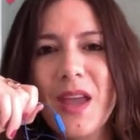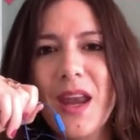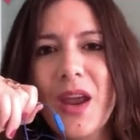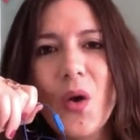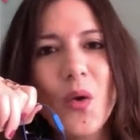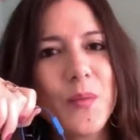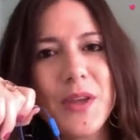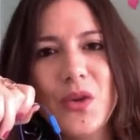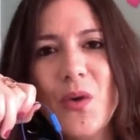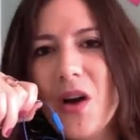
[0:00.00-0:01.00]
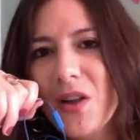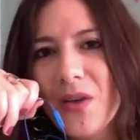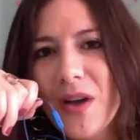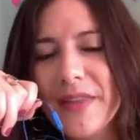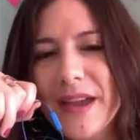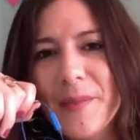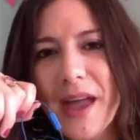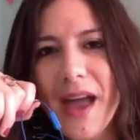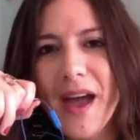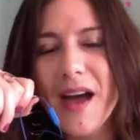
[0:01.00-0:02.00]
and I hope that you all are on that
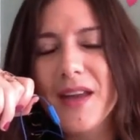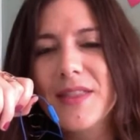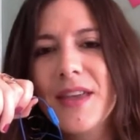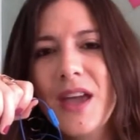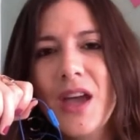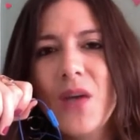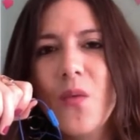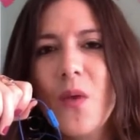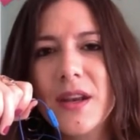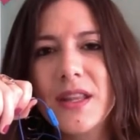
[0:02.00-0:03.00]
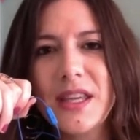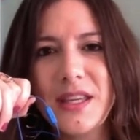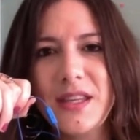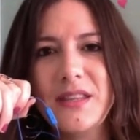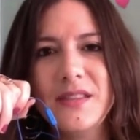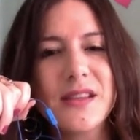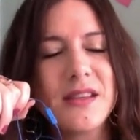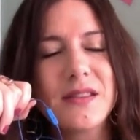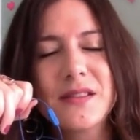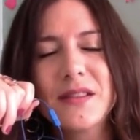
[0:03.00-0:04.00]
path, one of the keys
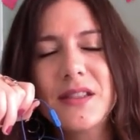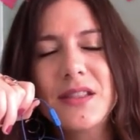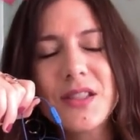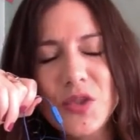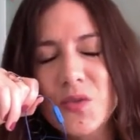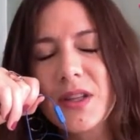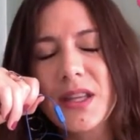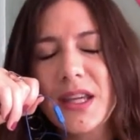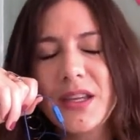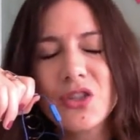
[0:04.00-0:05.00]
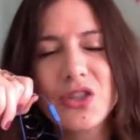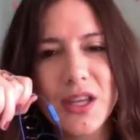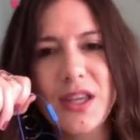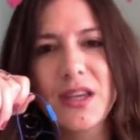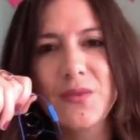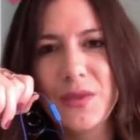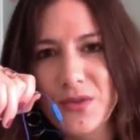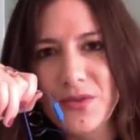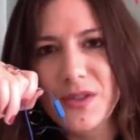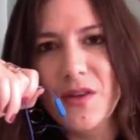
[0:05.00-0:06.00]
is continually checking in with
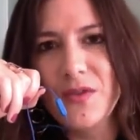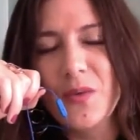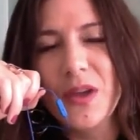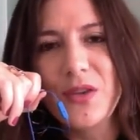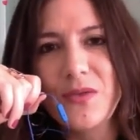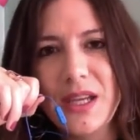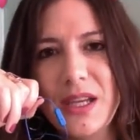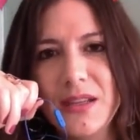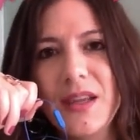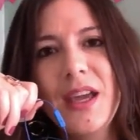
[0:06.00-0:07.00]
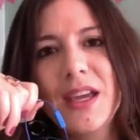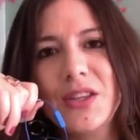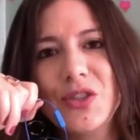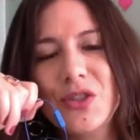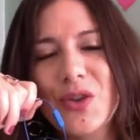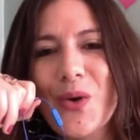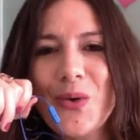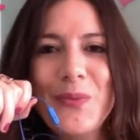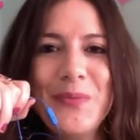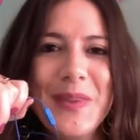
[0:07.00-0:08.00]
yourself and what you need. And
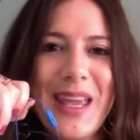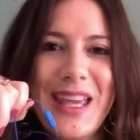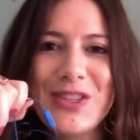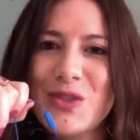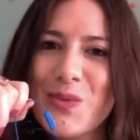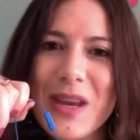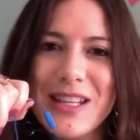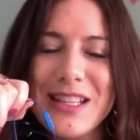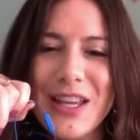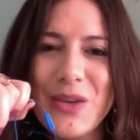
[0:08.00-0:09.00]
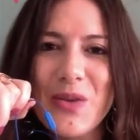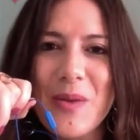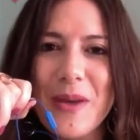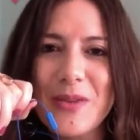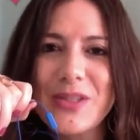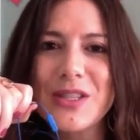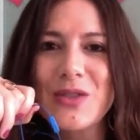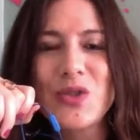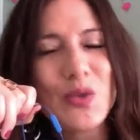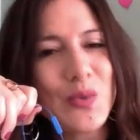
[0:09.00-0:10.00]
so just wanted to let you know about this
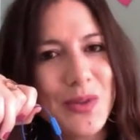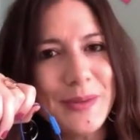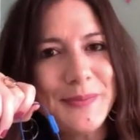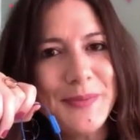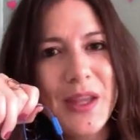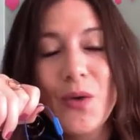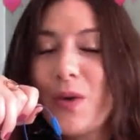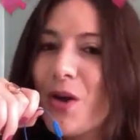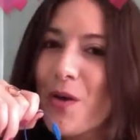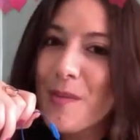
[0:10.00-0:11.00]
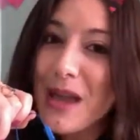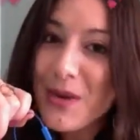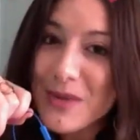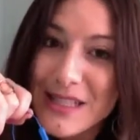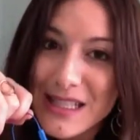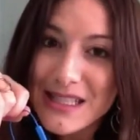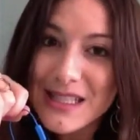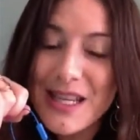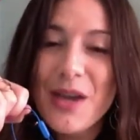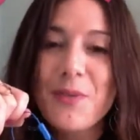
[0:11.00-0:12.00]
little tool. We all might
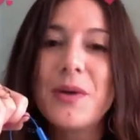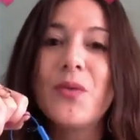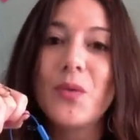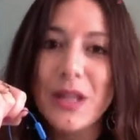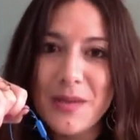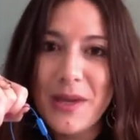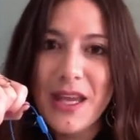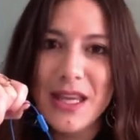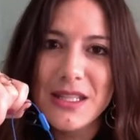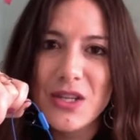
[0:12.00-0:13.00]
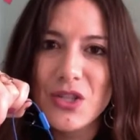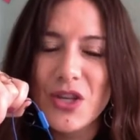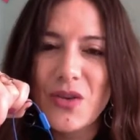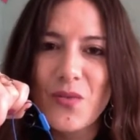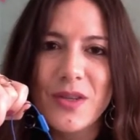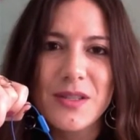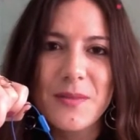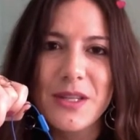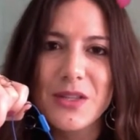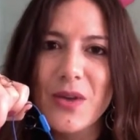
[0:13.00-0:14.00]
resist, but really paying attention when
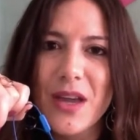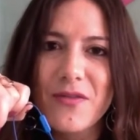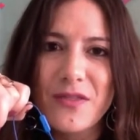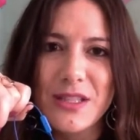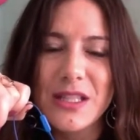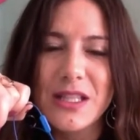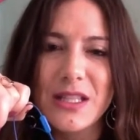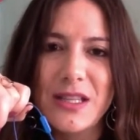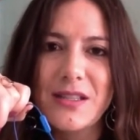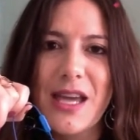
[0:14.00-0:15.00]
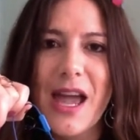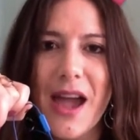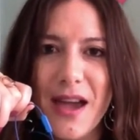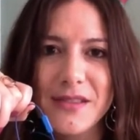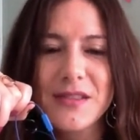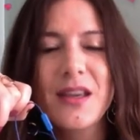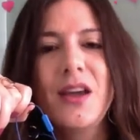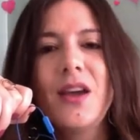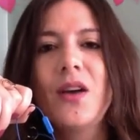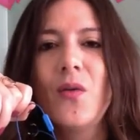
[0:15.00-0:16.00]
something's going on physically to ask,
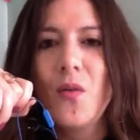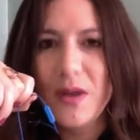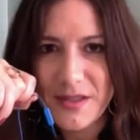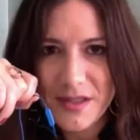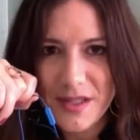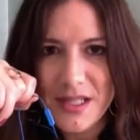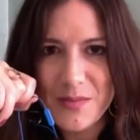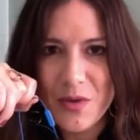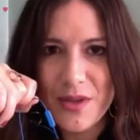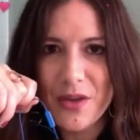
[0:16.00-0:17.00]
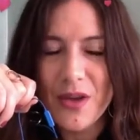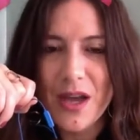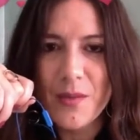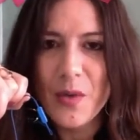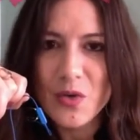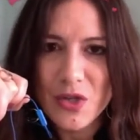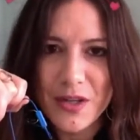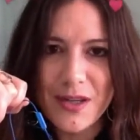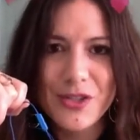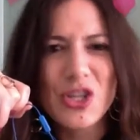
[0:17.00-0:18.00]
what's the deeper thing going on
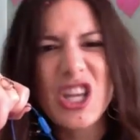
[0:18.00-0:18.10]
emotionally? So